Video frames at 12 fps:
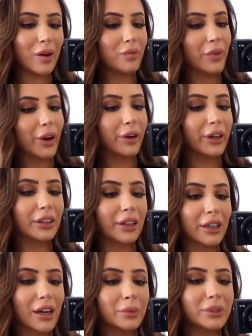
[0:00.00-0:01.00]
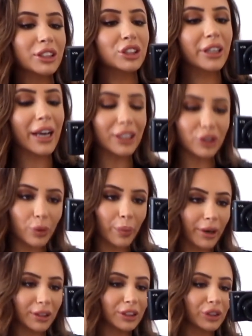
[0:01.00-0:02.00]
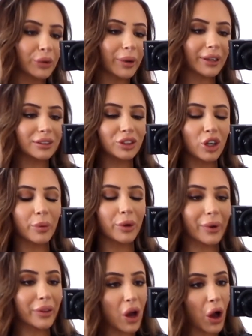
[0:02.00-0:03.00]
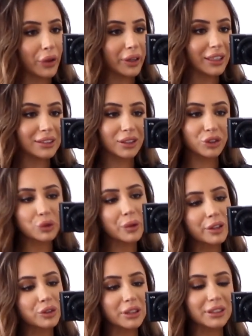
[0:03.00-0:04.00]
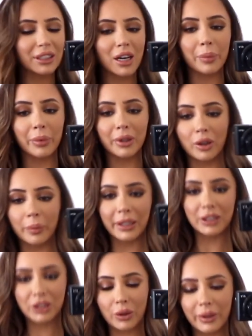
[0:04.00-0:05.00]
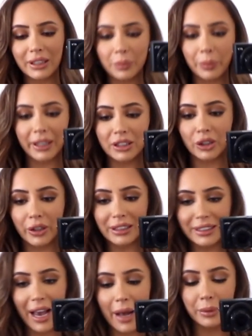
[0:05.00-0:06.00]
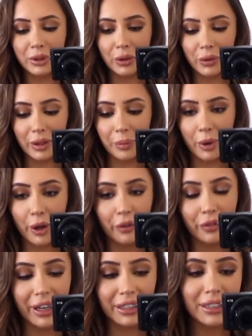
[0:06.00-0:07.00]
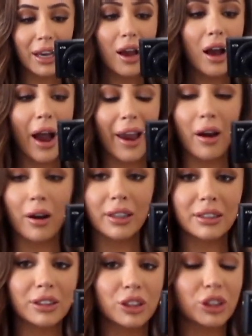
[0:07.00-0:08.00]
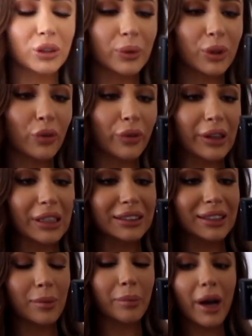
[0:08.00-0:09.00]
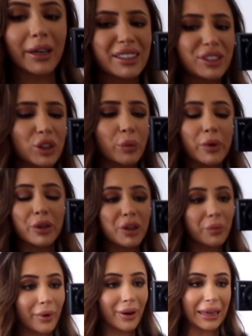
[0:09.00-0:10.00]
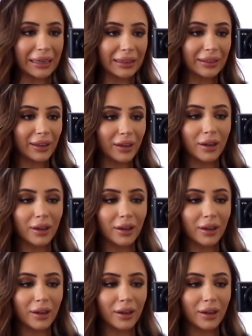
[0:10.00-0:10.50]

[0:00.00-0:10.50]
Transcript: I'm very, like, I'm such a casual person, you guys know, but around the holidays, I do like dressing up a little bit. So this blazer is absolutely perfect. I honestly just threw it over the same bodysuit, but you can wear anything